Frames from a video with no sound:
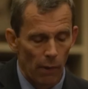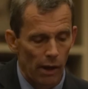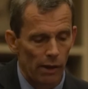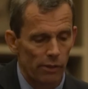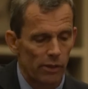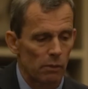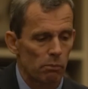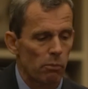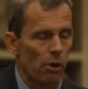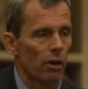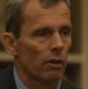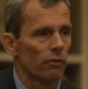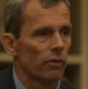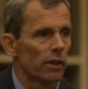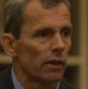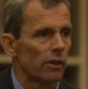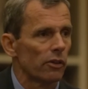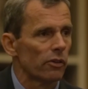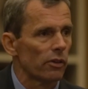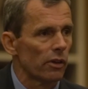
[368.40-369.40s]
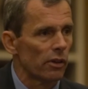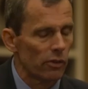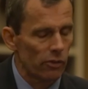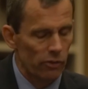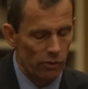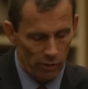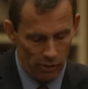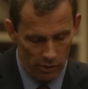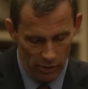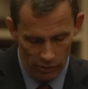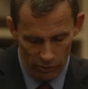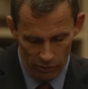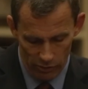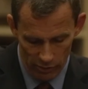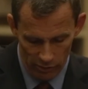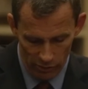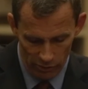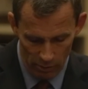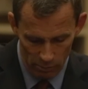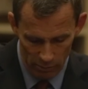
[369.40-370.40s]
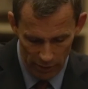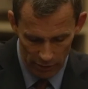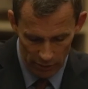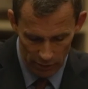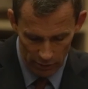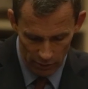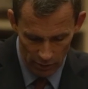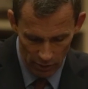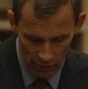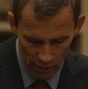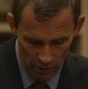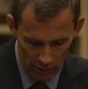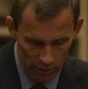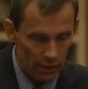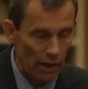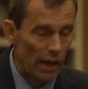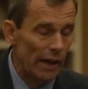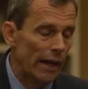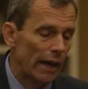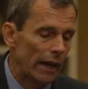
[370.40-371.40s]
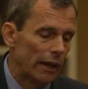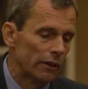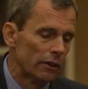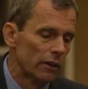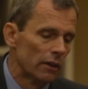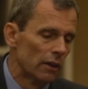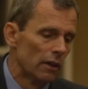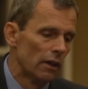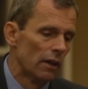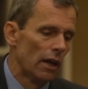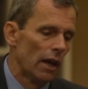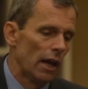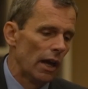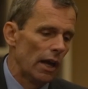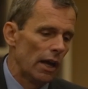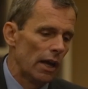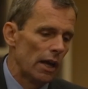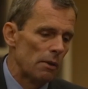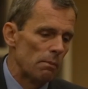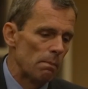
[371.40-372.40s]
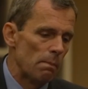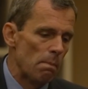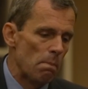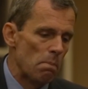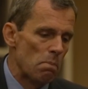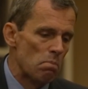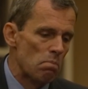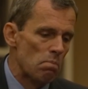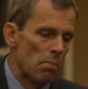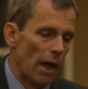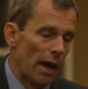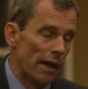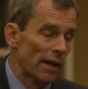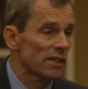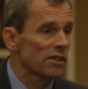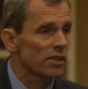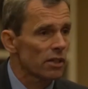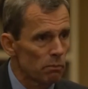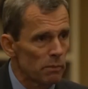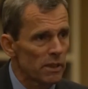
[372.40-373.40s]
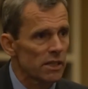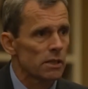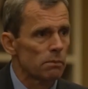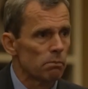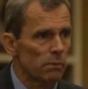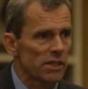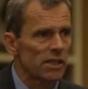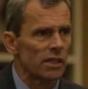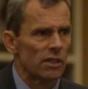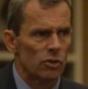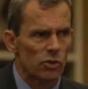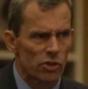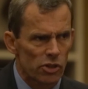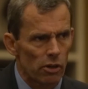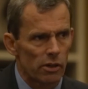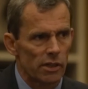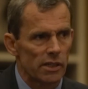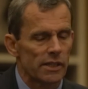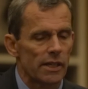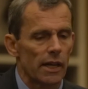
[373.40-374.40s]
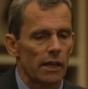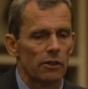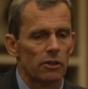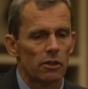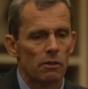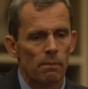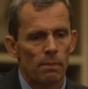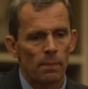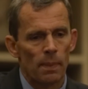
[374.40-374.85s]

I think part of it is something that I had, and I still miss it to a certain extent.